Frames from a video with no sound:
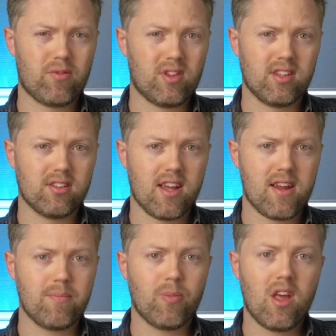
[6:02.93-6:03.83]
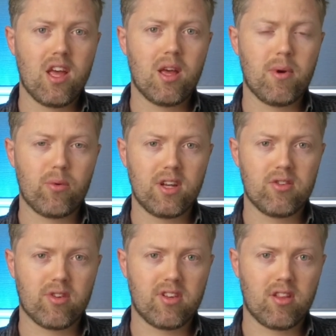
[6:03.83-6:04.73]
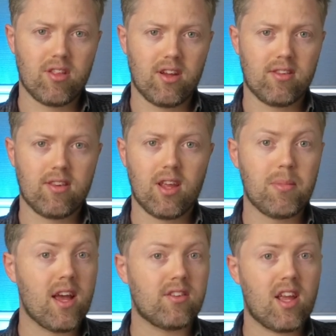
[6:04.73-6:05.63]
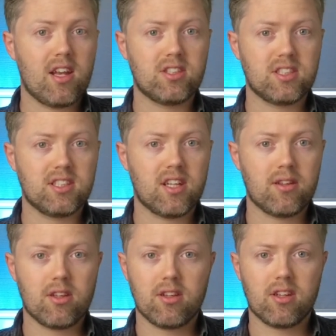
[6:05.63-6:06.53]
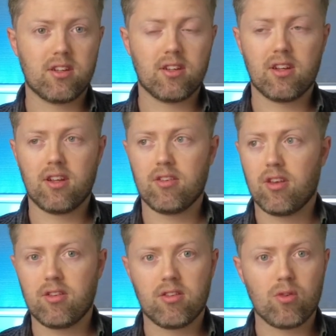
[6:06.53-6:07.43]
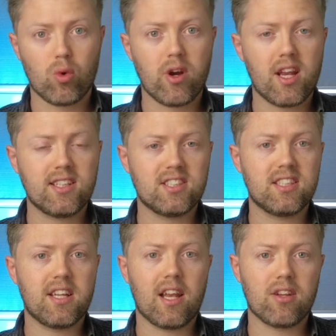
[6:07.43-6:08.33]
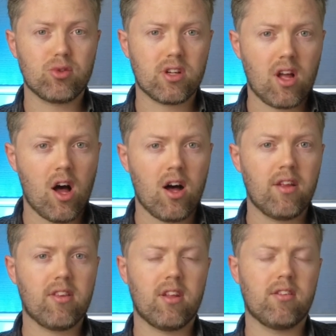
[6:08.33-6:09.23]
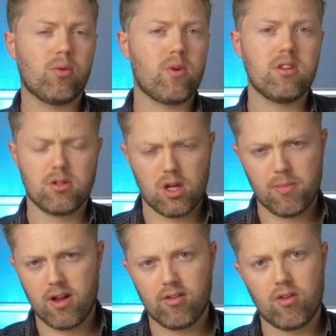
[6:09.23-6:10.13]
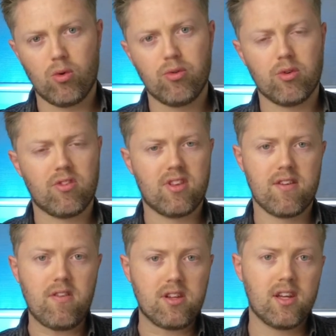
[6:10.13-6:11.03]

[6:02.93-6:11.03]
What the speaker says: every single day, about really interesting things about energy and storing energy and electric cars and wind turbines and all sorts of stuff.